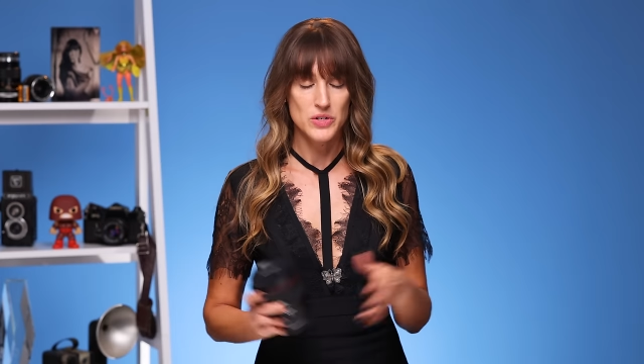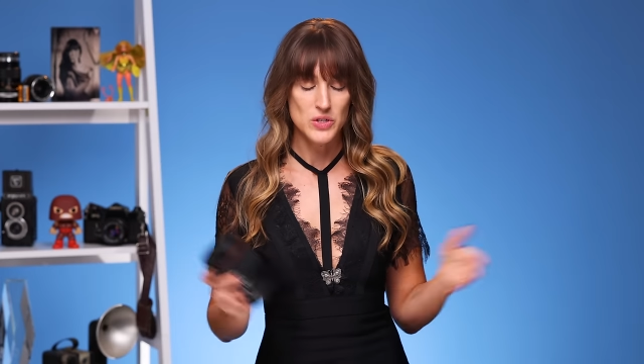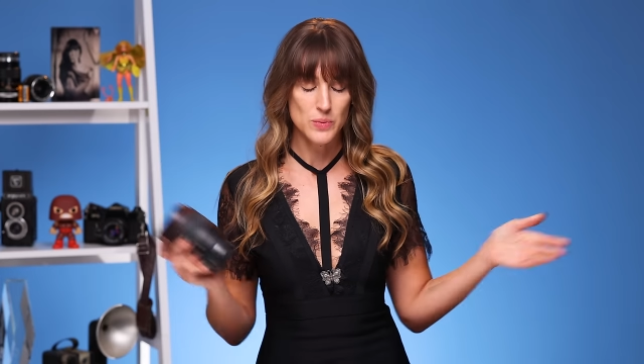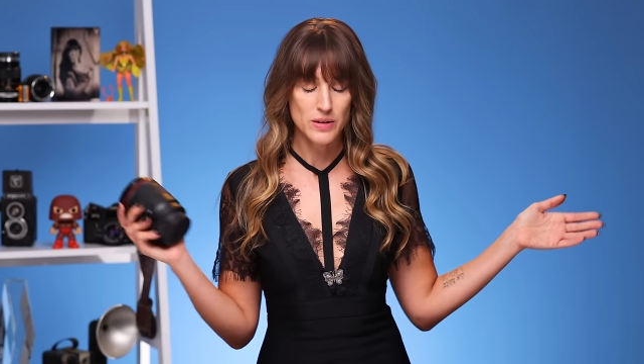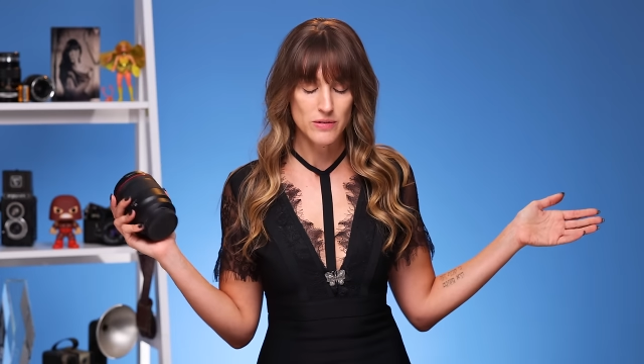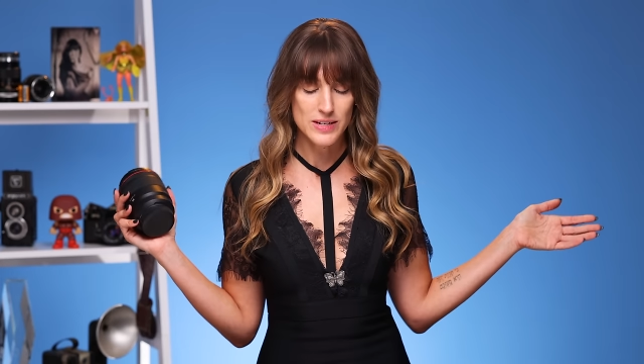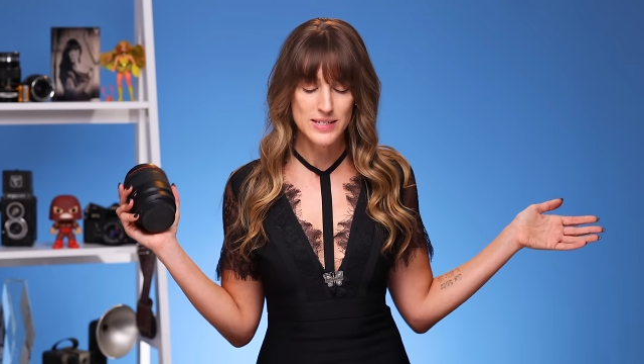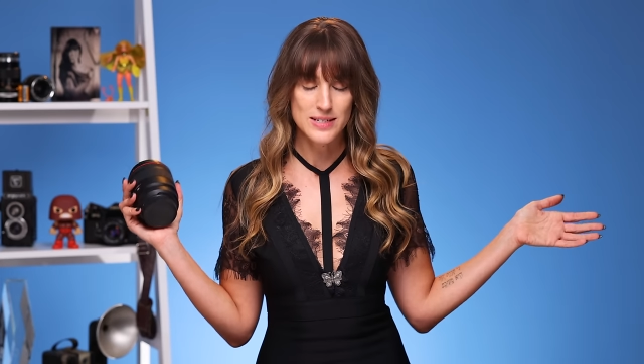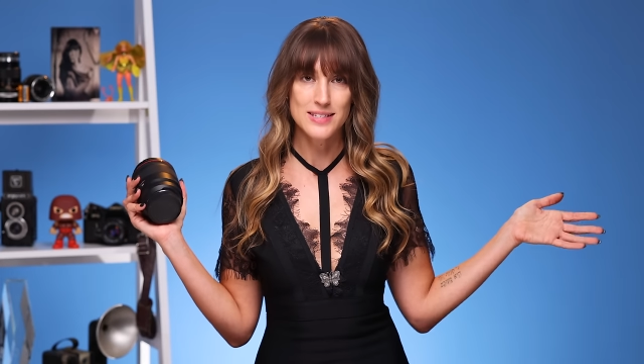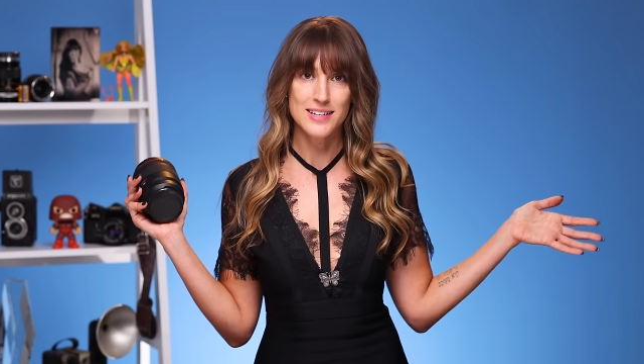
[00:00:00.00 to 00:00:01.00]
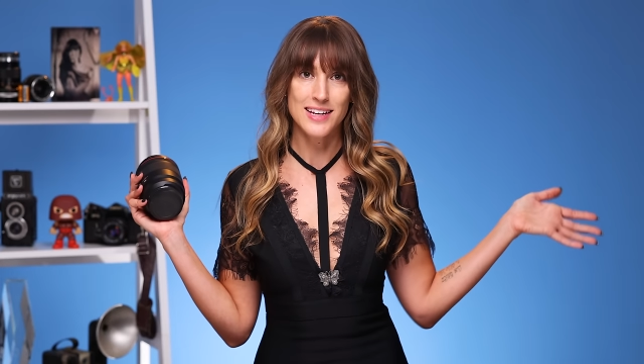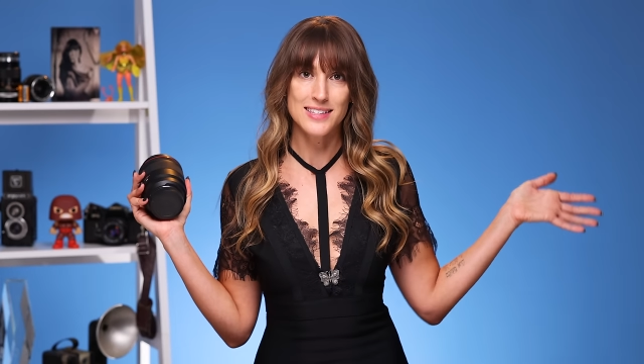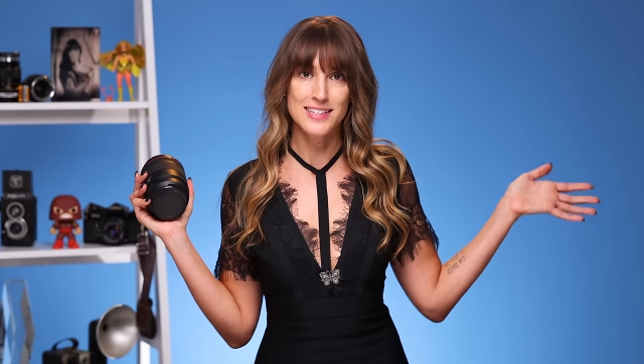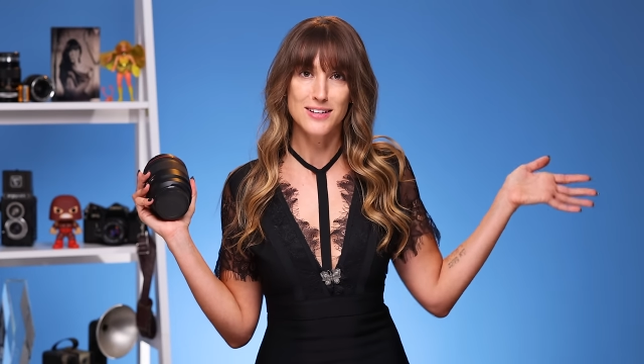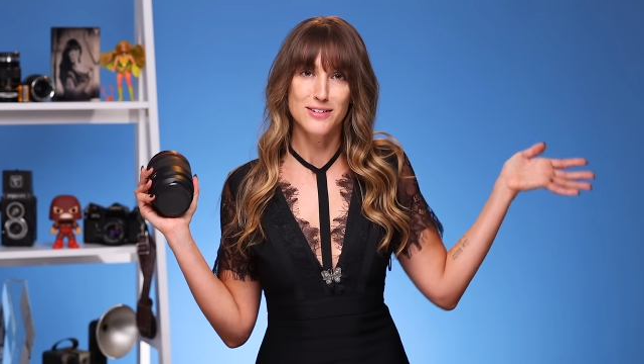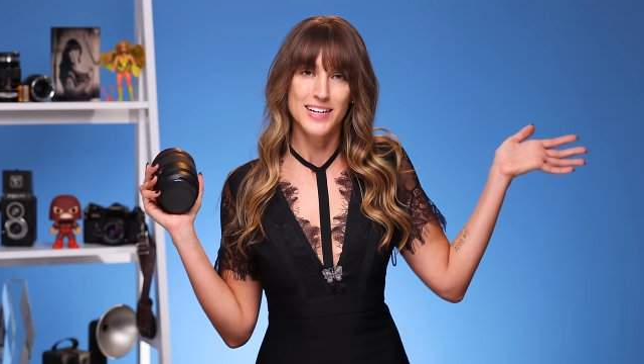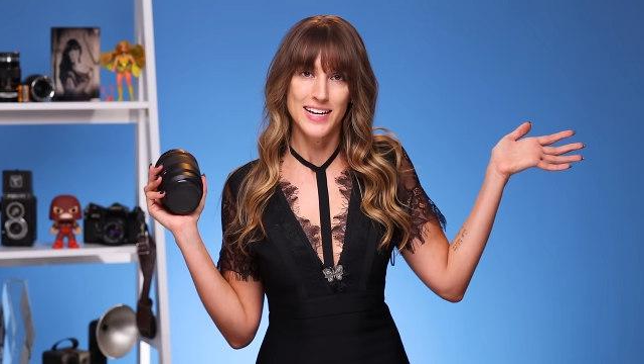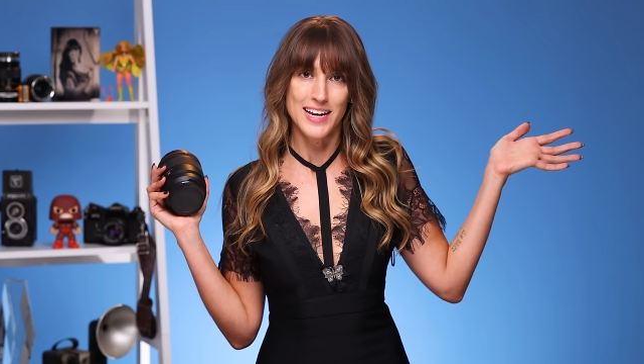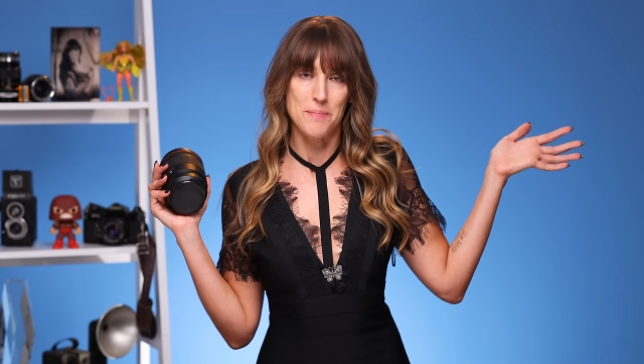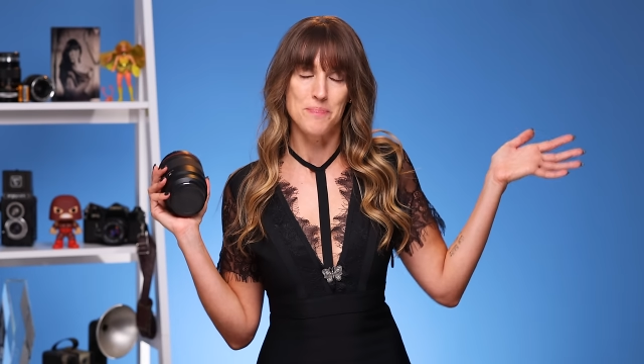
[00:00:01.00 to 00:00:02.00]
which is one of the reasons it gets a little
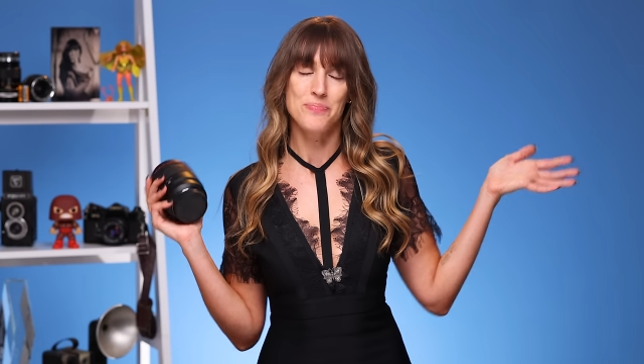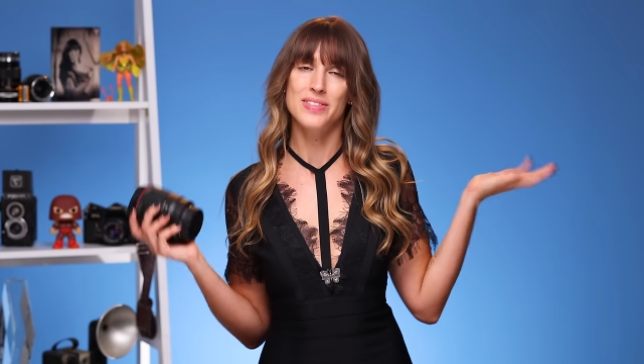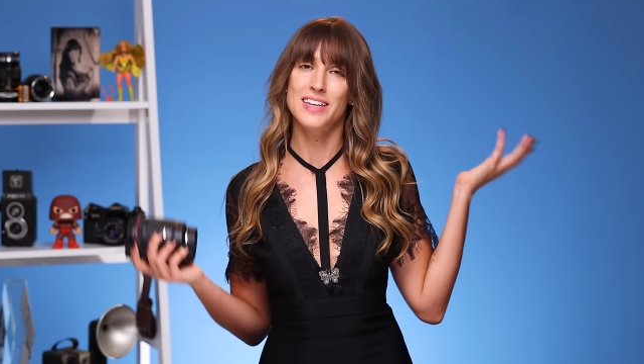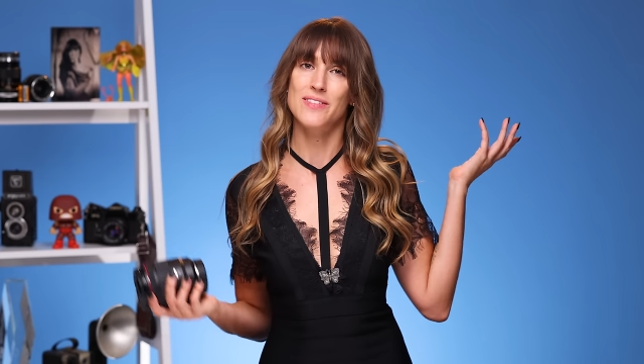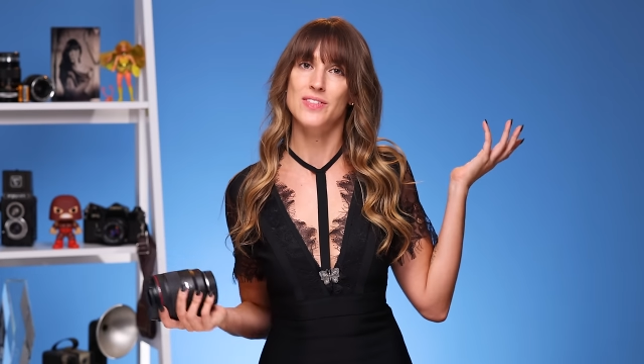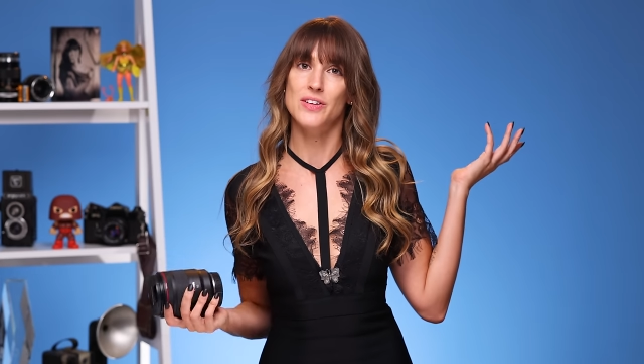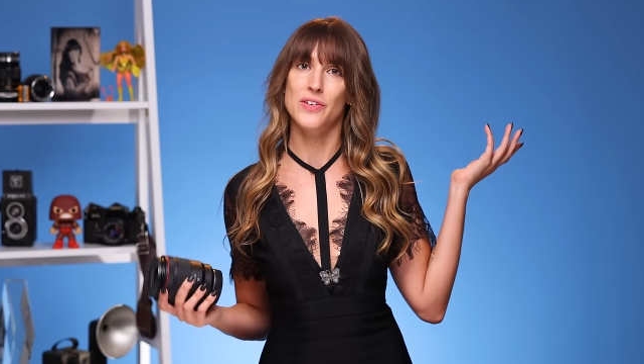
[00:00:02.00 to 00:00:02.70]
nickname, the nifty